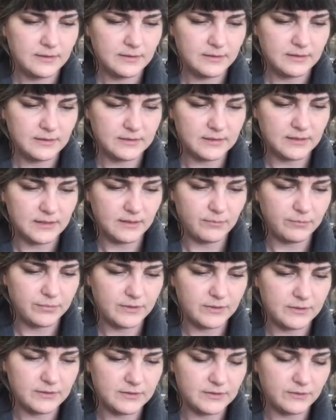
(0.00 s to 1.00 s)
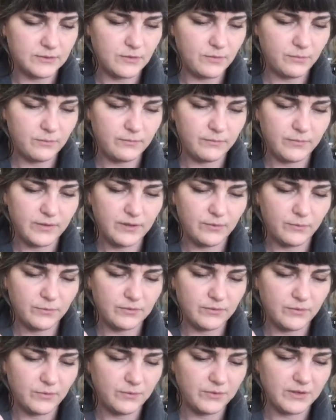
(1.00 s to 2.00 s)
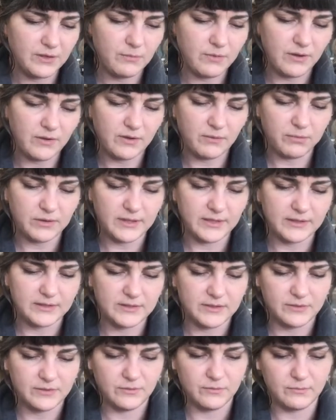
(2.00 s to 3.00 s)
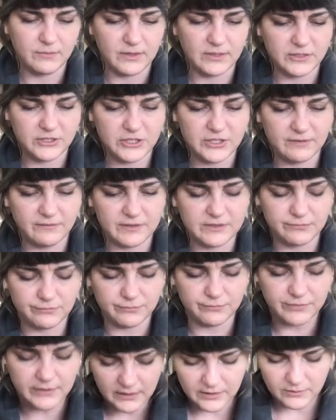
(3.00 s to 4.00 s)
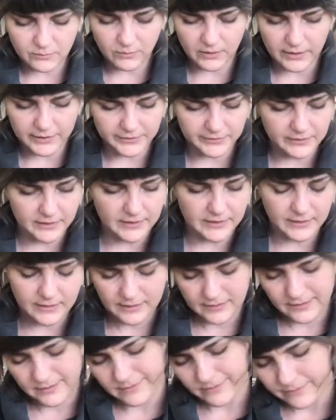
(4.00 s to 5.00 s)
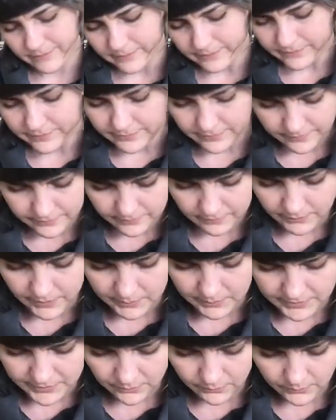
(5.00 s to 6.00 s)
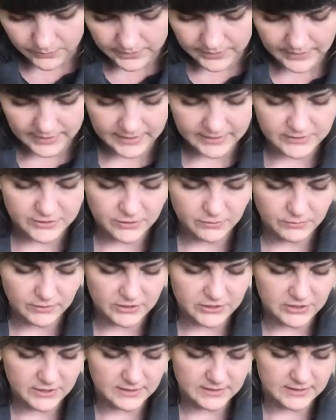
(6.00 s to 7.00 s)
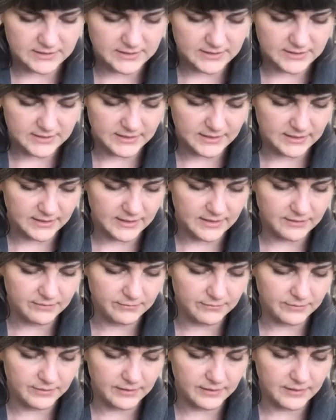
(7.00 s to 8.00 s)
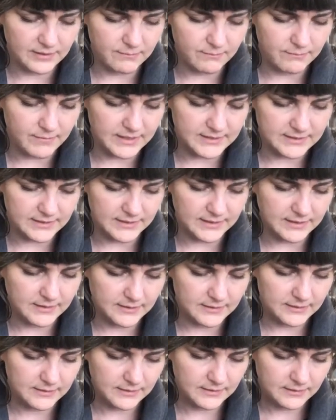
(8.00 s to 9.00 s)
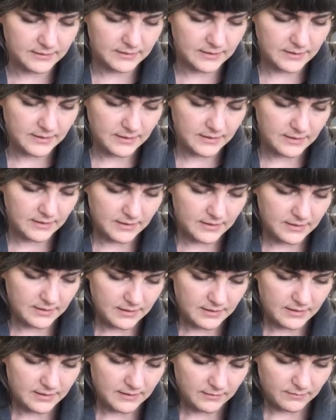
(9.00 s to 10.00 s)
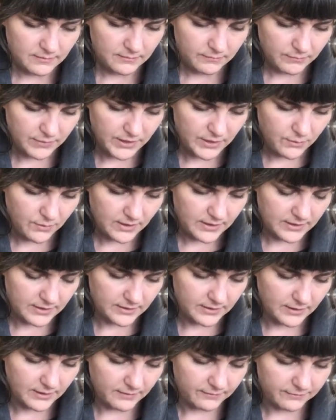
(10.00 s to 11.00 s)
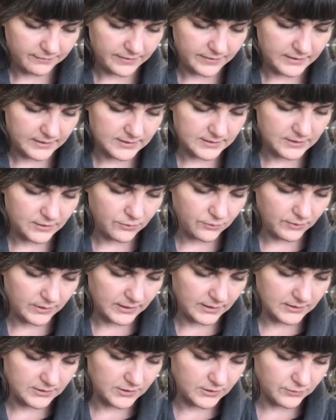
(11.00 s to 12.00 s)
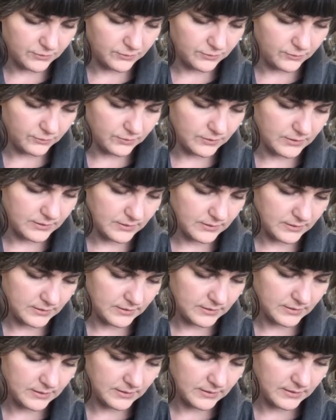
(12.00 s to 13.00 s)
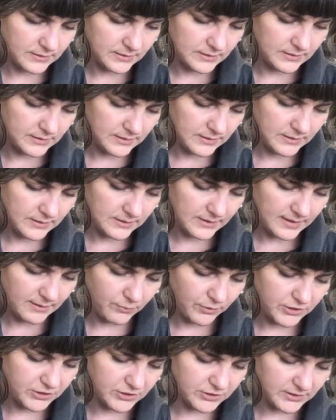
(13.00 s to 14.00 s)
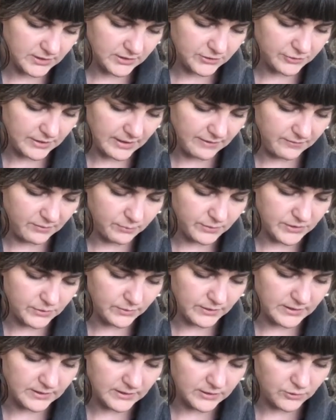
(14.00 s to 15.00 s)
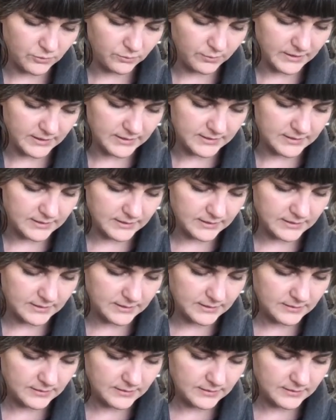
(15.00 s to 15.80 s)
the slip. So don't worry about applying too much. If it's really watery, maybe you don't want to add too much because it's just going to get really messy. But you want enough that it's going to, that moisture is going to travel between the two pieces.